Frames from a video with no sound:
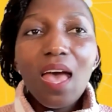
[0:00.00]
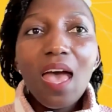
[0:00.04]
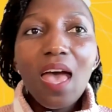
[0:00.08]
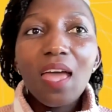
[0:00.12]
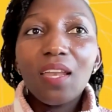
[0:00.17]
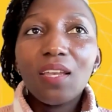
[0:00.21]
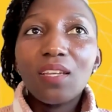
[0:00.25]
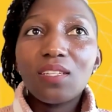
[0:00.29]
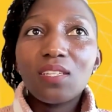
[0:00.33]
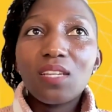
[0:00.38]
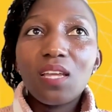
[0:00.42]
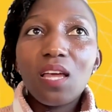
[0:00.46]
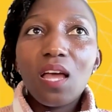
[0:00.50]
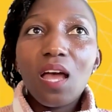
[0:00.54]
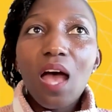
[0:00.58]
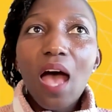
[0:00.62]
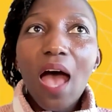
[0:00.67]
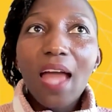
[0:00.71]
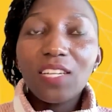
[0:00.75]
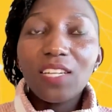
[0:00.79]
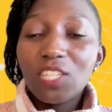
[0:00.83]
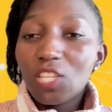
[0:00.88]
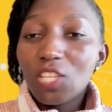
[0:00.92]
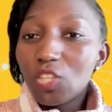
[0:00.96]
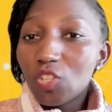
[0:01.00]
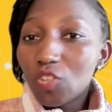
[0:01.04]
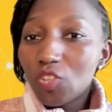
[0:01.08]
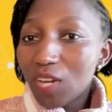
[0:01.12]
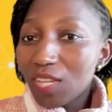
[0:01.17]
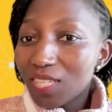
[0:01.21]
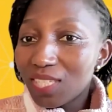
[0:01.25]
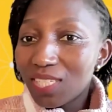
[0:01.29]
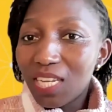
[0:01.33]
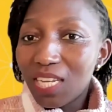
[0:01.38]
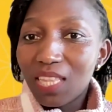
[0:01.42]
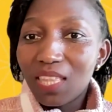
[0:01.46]
And I just
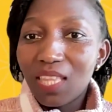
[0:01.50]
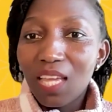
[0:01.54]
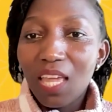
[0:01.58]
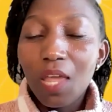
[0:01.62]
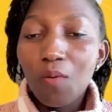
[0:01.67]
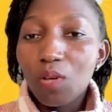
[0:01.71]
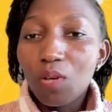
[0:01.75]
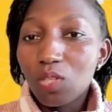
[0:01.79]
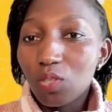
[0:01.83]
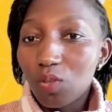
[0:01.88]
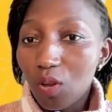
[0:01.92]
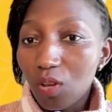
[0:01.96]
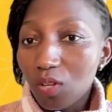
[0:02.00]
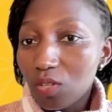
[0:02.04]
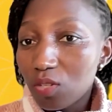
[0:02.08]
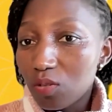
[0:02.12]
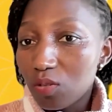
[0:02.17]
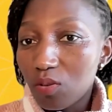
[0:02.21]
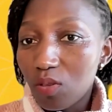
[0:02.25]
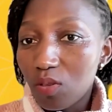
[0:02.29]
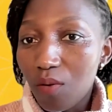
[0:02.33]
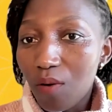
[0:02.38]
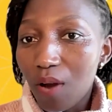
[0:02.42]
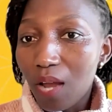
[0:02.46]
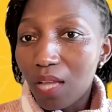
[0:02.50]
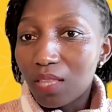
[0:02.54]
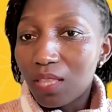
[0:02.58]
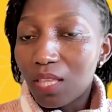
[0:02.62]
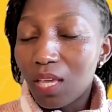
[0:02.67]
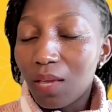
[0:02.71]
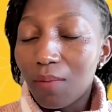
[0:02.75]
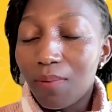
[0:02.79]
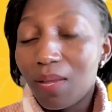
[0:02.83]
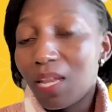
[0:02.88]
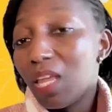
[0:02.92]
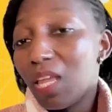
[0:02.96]
trusted that he was going to do the right
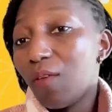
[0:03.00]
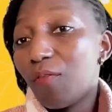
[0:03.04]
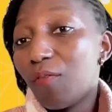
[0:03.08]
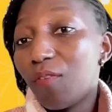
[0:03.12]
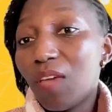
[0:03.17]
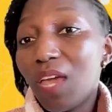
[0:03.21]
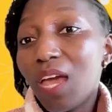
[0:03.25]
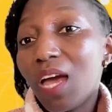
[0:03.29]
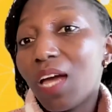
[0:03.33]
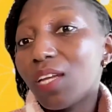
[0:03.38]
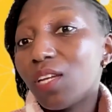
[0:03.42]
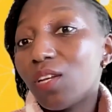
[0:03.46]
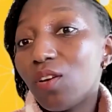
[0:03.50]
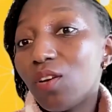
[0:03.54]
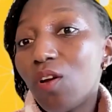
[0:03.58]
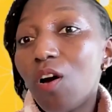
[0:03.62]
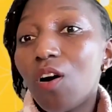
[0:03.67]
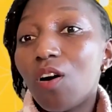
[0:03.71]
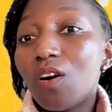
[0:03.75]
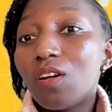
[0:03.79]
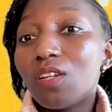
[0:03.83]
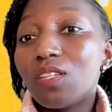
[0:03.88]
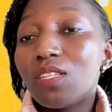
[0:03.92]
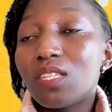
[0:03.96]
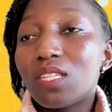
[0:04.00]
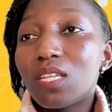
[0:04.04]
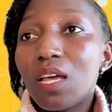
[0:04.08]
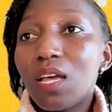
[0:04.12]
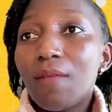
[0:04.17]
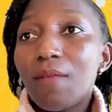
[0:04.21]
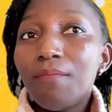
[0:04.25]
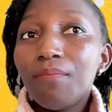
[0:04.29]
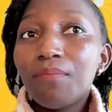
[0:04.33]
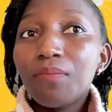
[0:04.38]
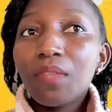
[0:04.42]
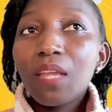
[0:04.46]
thing. But if he had not,
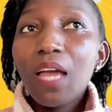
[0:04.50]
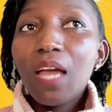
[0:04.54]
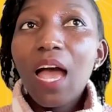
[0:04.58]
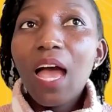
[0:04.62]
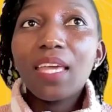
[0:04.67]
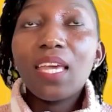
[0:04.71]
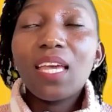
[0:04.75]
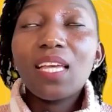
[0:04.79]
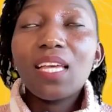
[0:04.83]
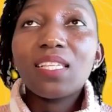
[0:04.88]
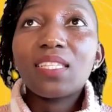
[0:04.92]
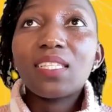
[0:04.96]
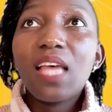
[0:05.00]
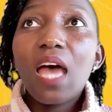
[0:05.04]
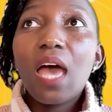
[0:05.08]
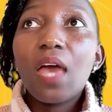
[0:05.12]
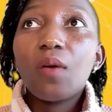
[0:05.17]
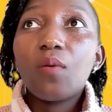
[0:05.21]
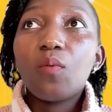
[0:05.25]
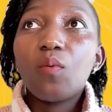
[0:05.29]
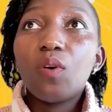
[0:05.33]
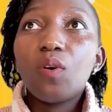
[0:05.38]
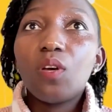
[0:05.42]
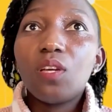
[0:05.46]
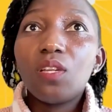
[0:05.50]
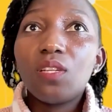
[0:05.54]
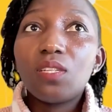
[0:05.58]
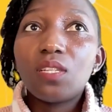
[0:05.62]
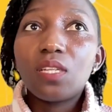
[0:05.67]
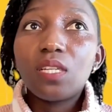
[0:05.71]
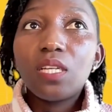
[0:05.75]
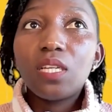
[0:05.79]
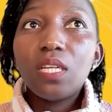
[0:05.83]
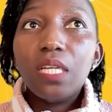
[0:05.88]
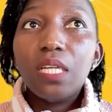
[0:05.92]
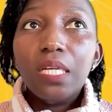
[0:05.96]
I guess I
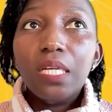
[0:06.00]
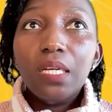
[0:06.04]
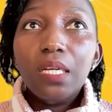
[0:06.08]
would,